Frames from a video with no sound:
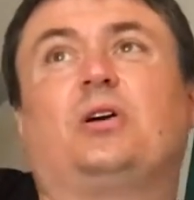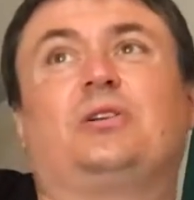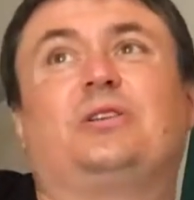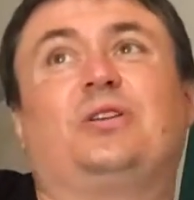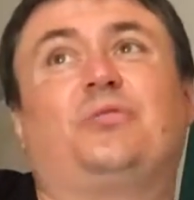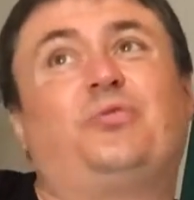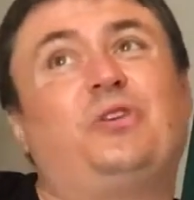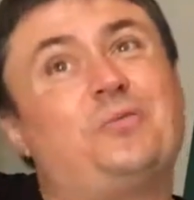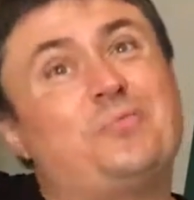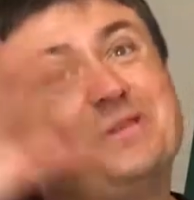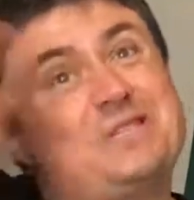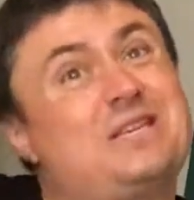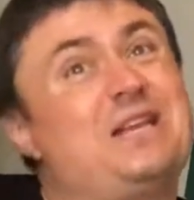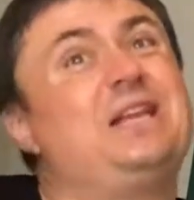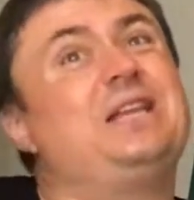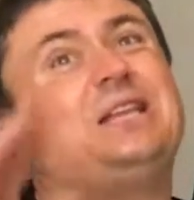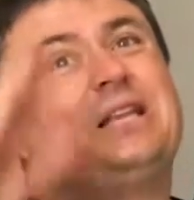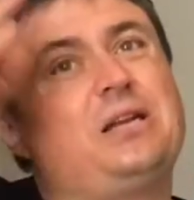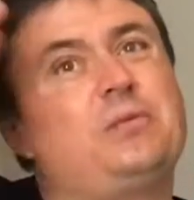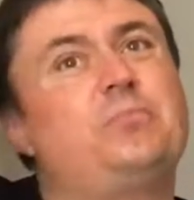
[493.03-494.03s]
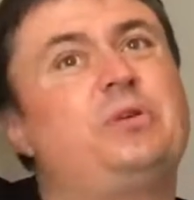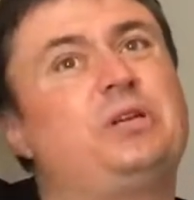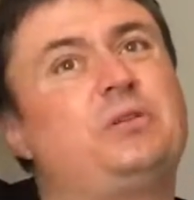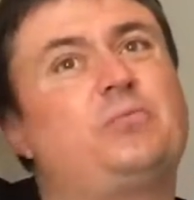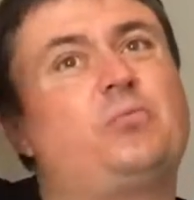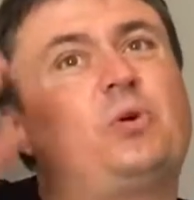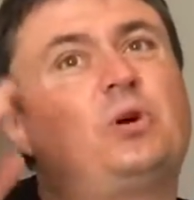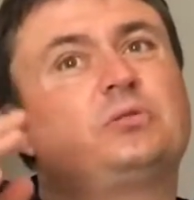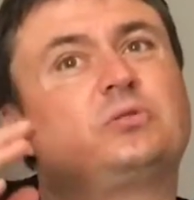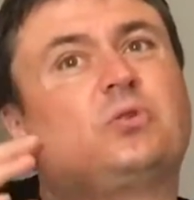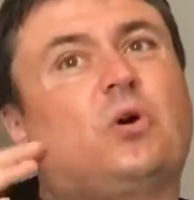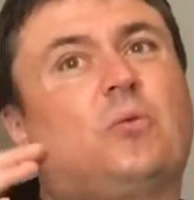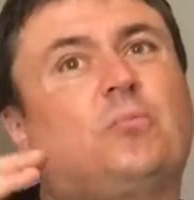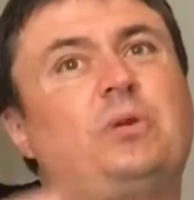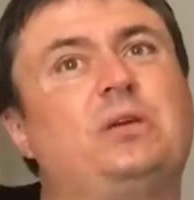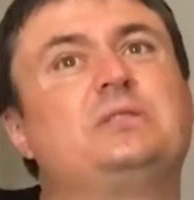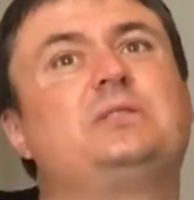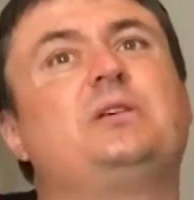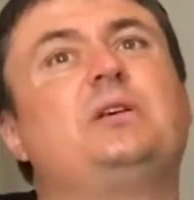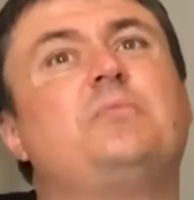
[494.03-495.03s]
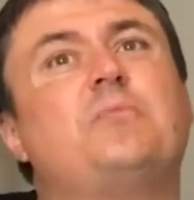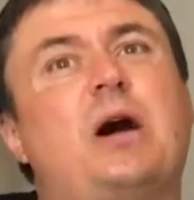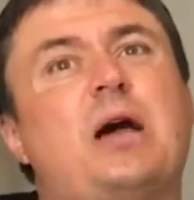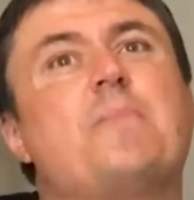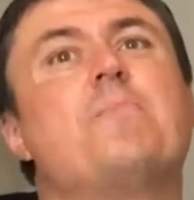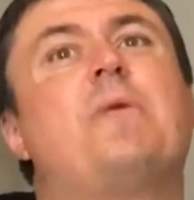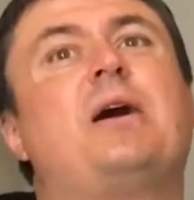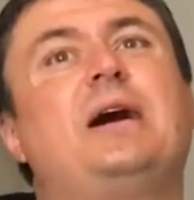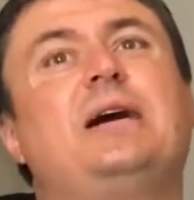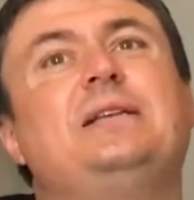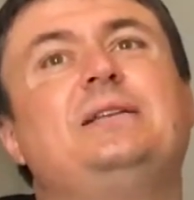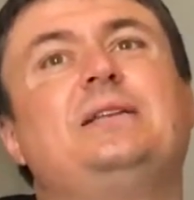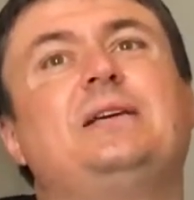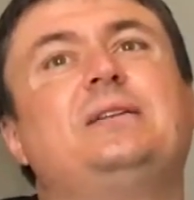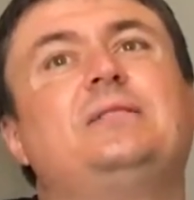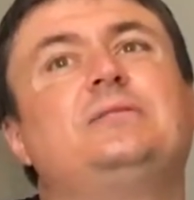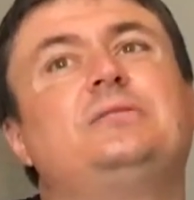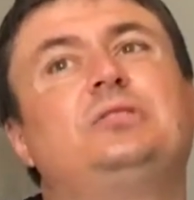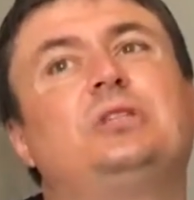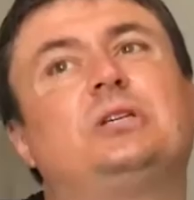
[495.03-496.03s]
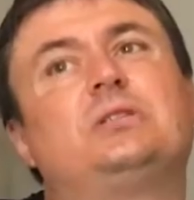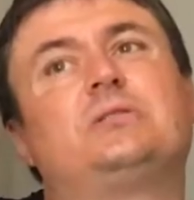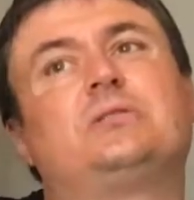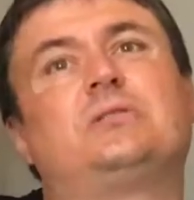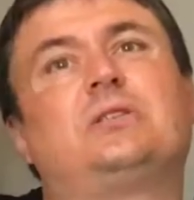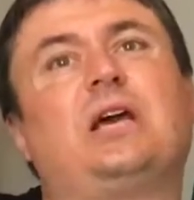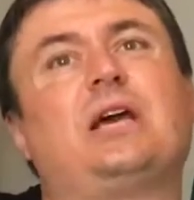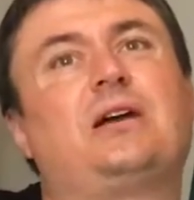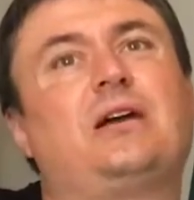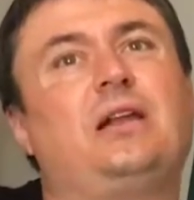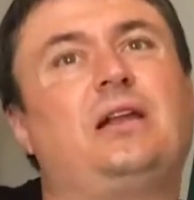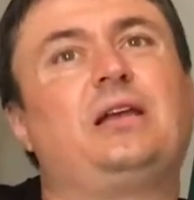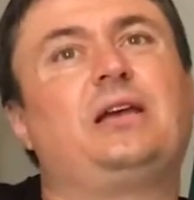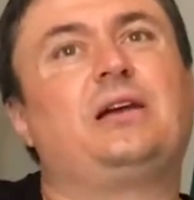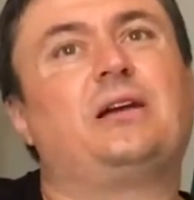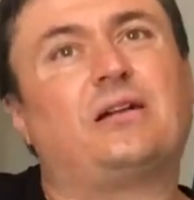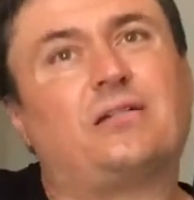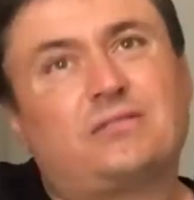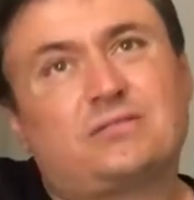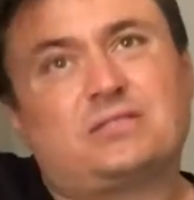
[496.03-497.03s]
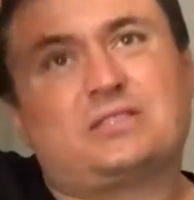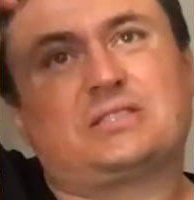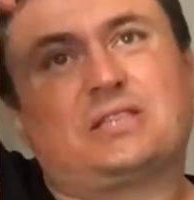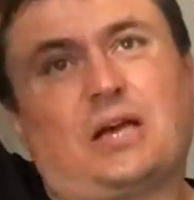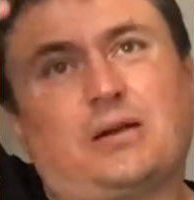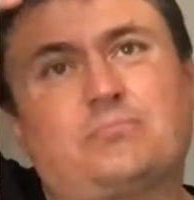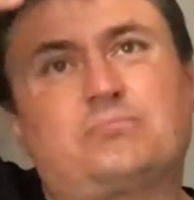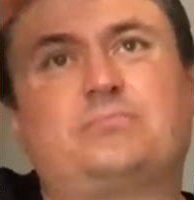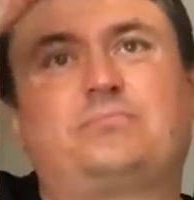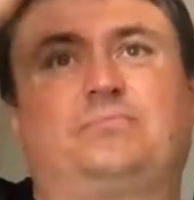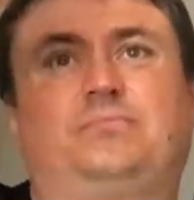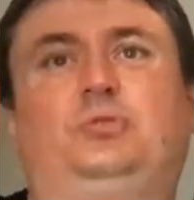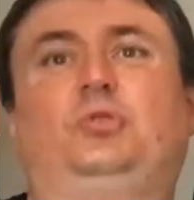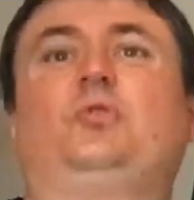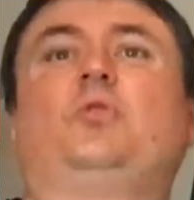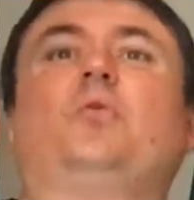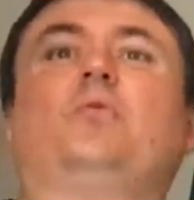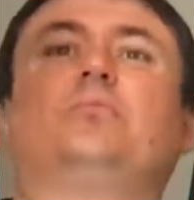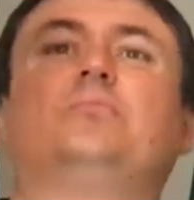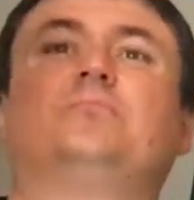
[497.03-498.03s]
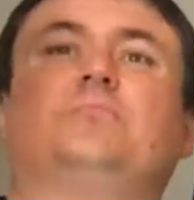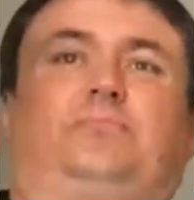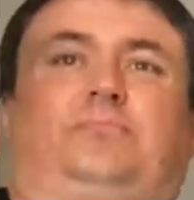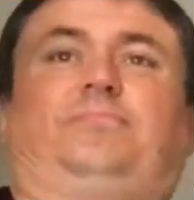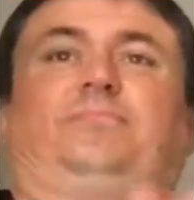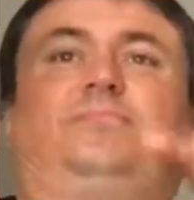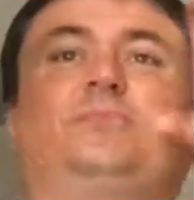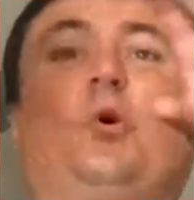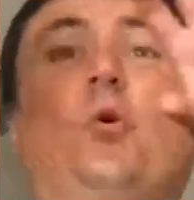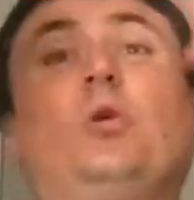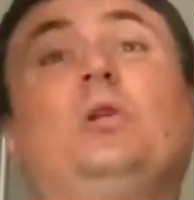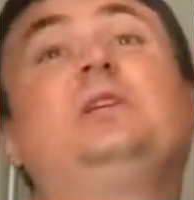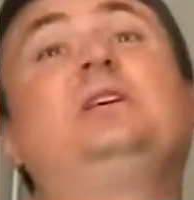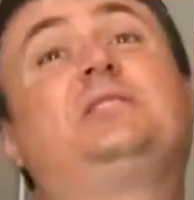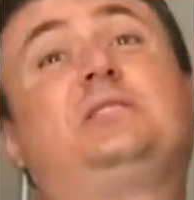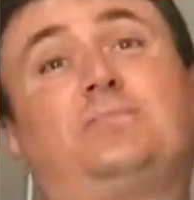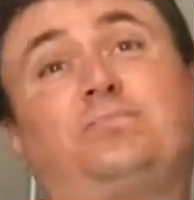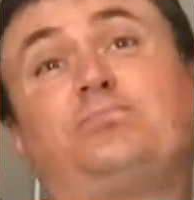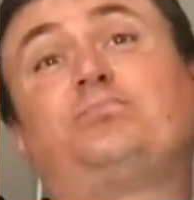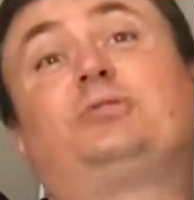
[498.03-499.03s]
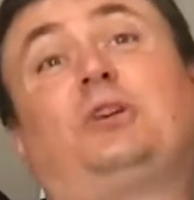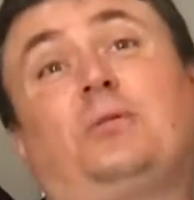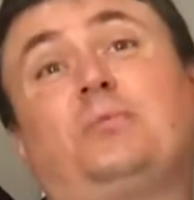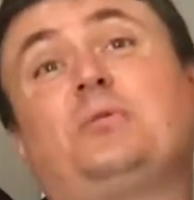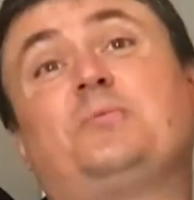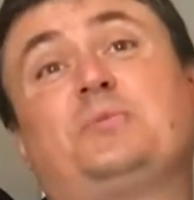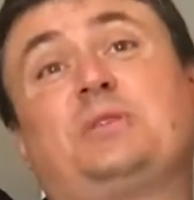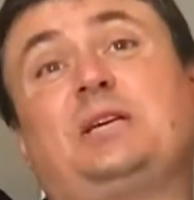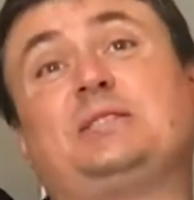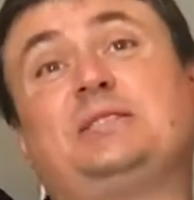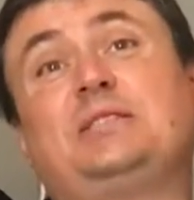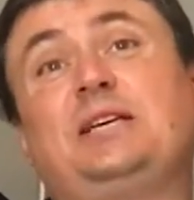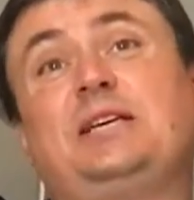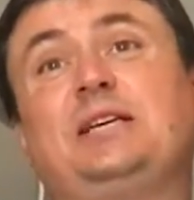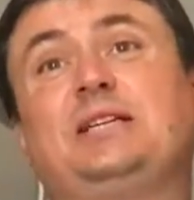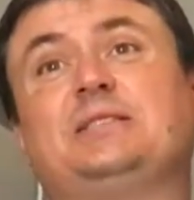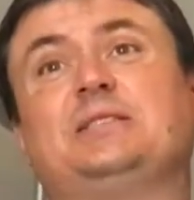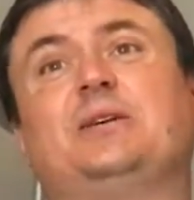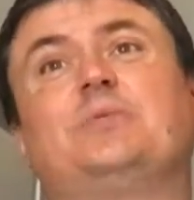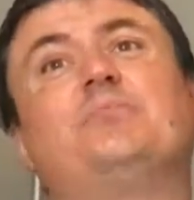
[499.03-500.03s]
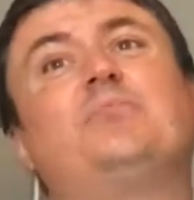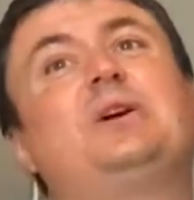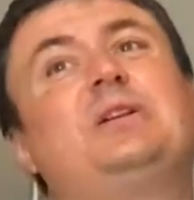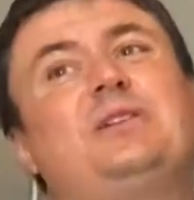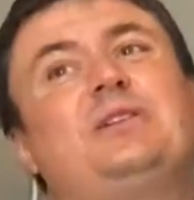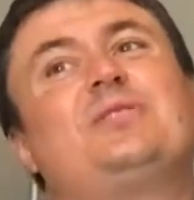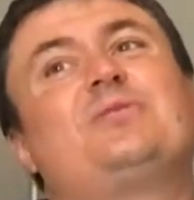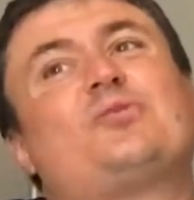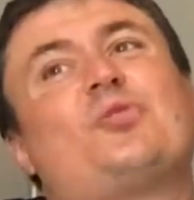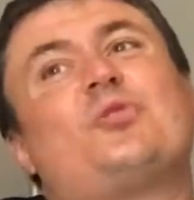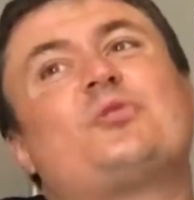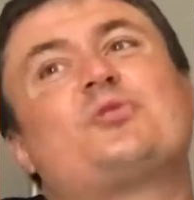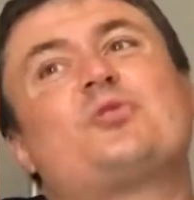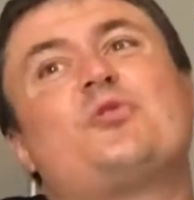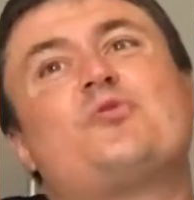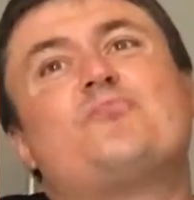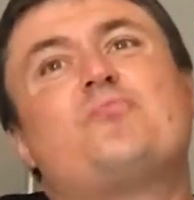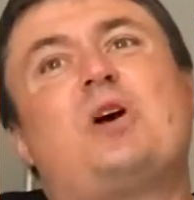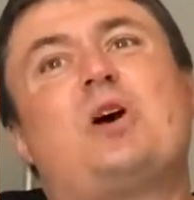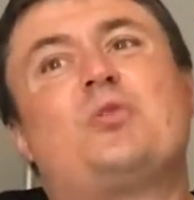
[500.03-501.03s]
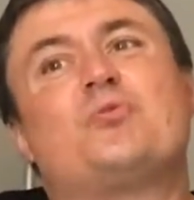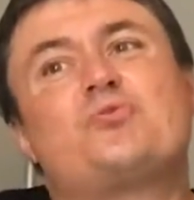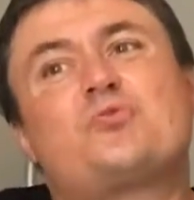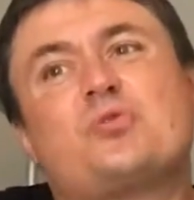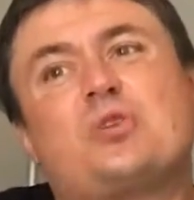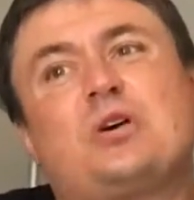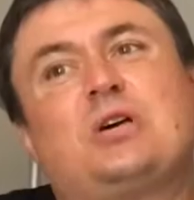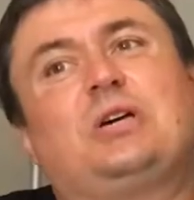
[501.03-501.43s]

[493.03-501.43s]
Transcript: the film is a little bit more complex in my mind than just tackling some, all these problems are there, but it's also about